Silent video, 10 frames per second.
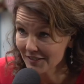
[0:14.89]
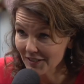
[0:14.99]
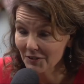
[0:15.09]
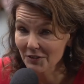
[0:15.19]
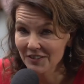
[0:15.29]
Is
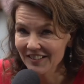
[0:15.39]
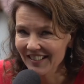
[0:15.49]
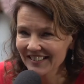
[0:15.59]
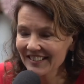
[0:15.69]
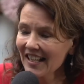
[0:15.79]
that good?
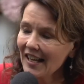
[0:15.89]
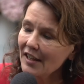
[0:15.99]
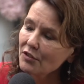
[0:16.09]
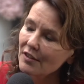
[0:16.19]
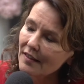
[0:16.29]
Yes.
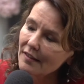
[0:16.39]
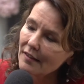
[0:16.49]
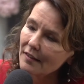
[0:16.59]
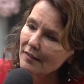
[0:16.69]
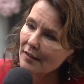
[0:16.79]
And you're at
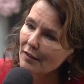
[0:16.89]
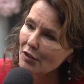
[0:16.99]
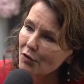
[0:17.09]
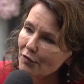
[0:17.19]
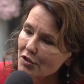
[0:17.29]
the, the
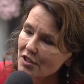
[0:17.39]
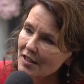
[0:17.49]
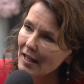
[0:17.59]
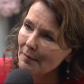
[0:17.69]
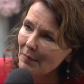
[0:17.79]

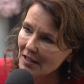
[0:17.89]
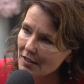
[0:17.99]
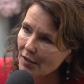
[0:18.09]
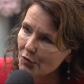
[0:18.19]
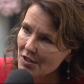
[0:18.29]
university in
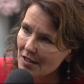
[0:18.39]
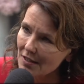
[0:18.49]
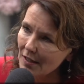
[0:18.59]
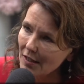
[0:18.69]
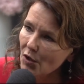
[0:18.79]
Mexico
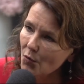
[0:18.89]
City.